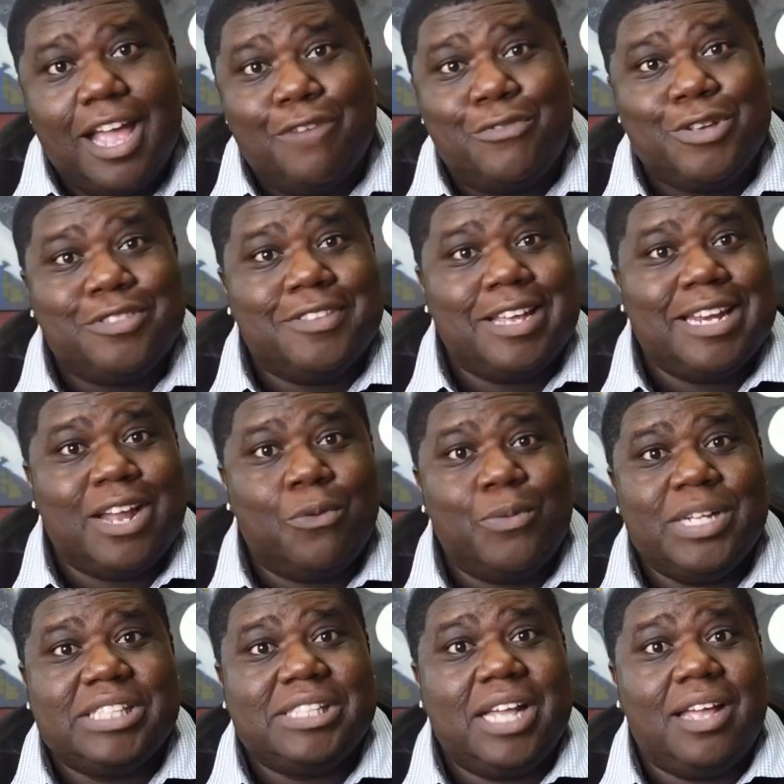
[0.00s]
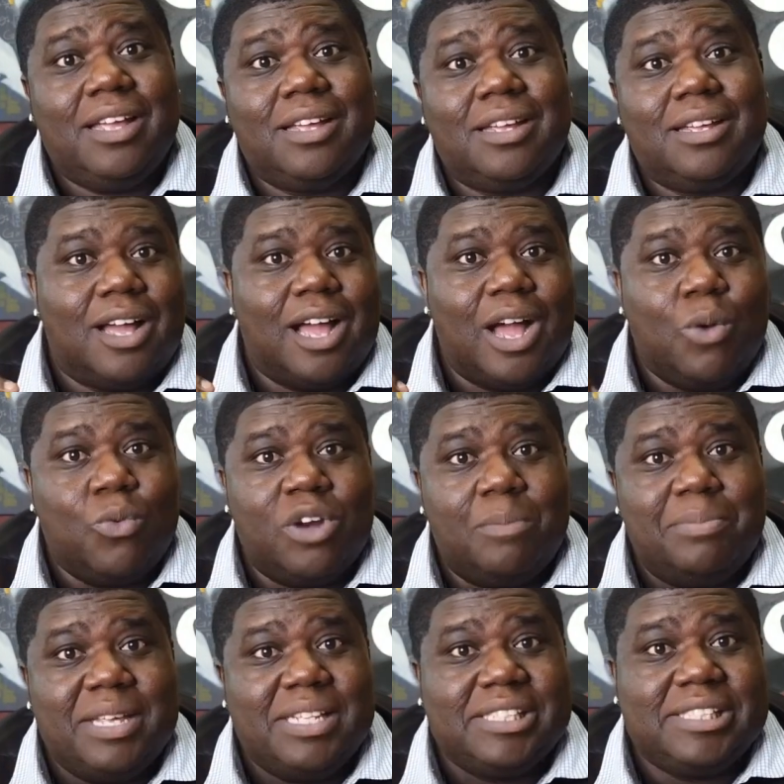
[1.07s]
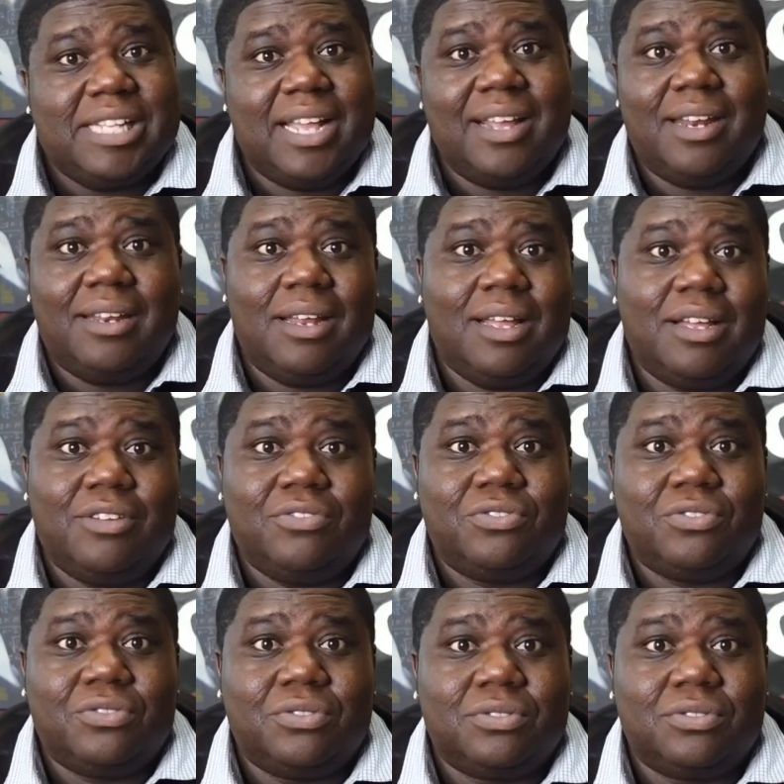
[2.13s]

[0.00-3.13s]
Everything that we say, I want to be said in love.